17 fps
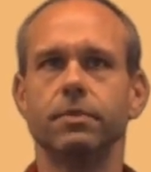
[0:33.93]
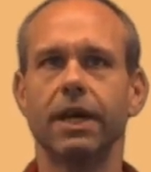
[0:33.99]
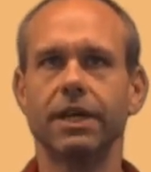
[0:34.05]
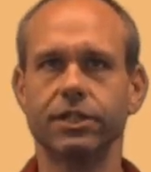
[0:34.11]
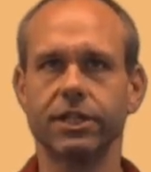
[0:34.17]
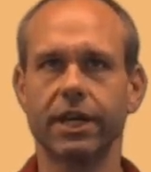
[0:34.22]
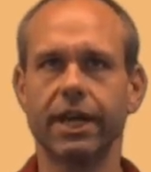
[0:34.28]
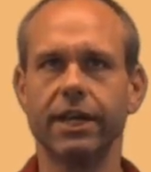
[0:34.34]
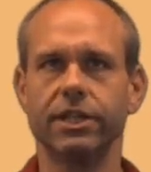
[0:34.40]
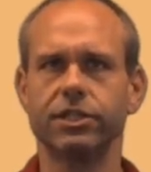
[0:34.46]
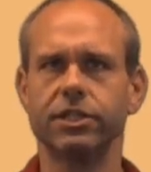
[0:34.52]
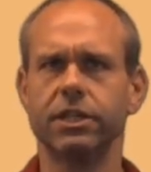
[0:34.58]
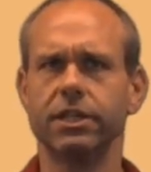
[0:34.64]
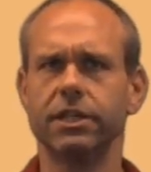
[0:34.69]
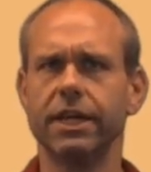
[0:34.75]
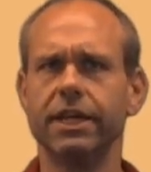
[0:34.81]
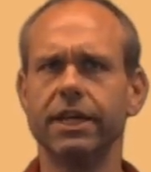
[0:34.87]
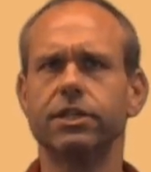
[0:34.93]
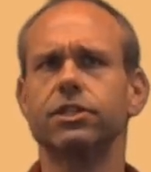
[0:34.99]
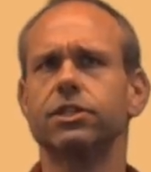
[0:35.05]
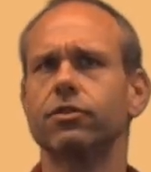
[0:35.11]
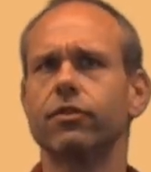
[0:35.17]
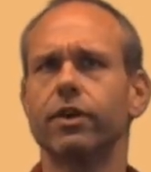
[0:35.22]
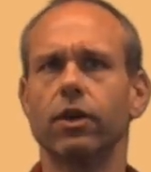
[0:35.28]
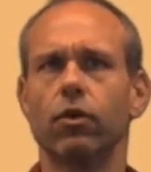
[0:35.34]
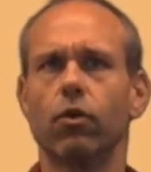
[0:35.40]
education,
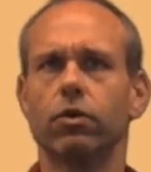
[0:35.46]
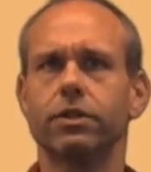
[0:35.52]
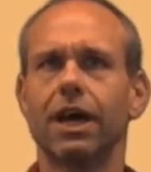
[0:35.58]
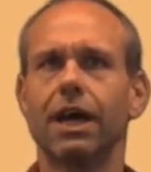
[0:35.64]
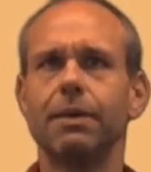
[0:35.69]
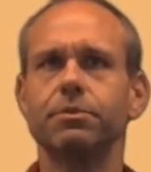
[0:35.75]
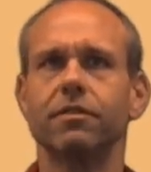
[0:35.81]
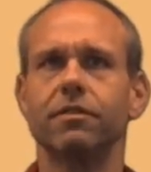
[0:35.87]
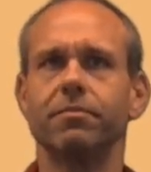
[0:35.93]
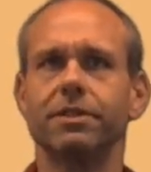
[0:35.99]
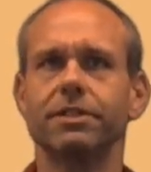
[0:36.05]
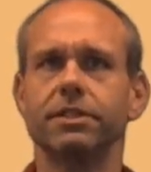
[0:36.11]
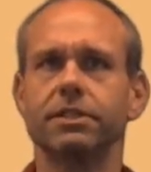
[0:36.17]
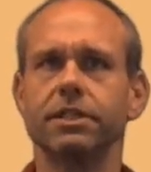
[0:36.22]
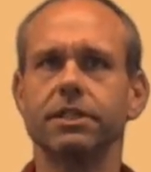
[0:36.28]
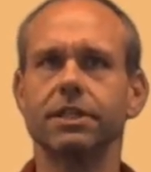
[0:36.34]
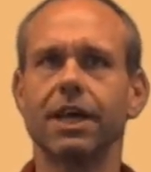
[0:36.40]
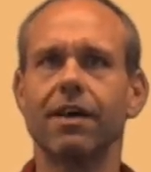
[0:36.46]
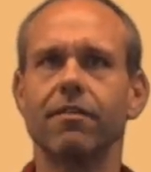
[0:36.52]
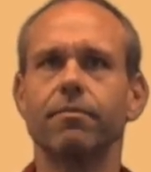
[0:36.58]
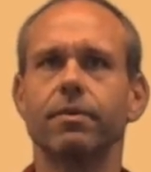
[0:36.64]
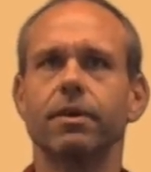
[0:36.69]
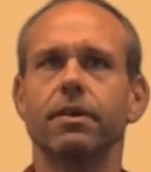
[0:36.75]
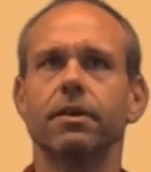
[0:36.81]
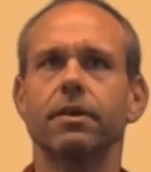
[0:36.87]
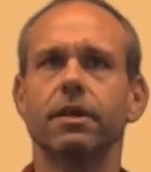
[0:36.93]
industry, and all types of businesses have
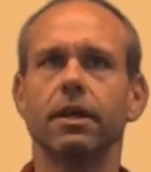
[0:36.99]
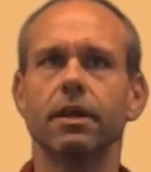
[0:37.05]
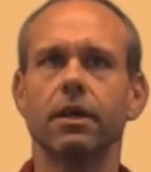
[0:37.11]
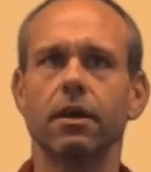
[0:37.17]
been